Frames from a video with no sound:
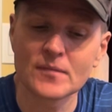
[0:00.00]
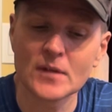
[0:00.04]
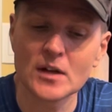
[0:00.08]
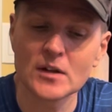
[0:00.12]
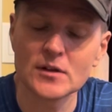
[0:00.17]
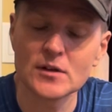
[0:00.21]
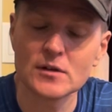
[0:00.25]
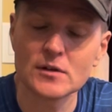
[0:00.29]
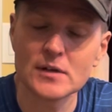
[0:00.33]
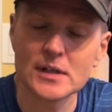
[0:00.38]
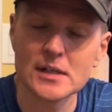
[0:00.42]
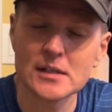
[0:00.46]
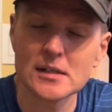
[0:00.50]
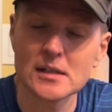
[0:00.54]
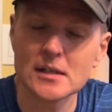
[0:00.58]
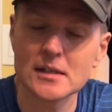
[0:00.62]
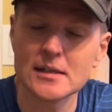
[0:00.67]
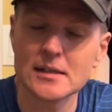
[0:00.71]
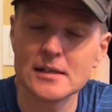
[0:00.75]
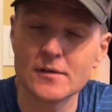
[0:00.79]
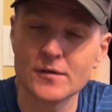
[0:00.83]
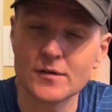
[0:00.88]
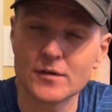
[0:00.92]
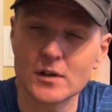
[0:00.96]
there is a
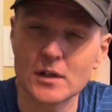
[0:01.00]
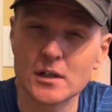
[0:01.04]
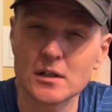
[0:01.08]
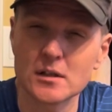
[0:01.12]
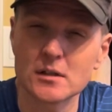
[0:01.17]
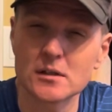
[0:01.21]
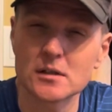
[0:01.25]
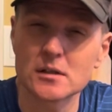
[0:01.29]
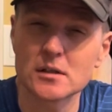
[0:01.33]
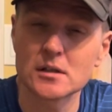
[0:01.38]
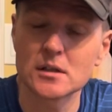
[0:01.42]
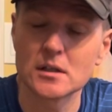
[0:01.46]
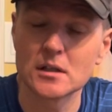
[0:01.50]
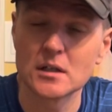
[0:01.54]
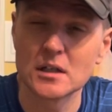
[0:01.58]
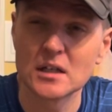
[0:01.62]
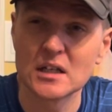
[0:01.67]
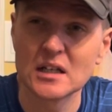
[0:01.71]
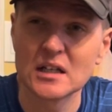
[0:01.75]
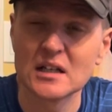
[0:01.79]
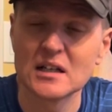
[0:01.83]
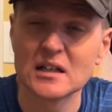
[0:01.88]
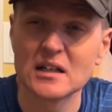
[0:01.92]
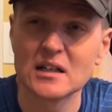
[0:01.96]
difference
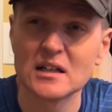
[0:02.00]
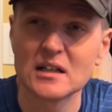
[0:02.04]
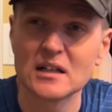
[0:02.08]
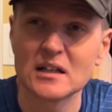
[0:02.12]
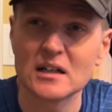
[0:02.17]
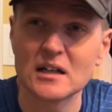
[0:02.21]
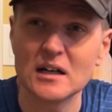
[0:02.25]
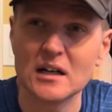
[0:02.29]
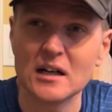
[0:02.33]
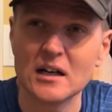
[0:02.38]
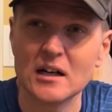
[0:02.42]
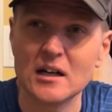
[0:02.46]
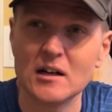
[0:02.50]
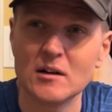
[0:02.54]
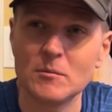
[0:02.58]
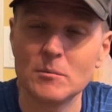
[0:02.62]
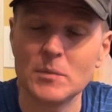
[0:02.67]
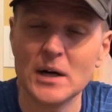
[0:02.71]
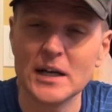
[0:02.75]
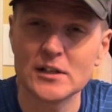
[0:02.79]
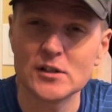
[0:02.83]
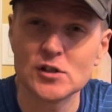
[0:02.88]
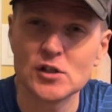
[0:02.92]
by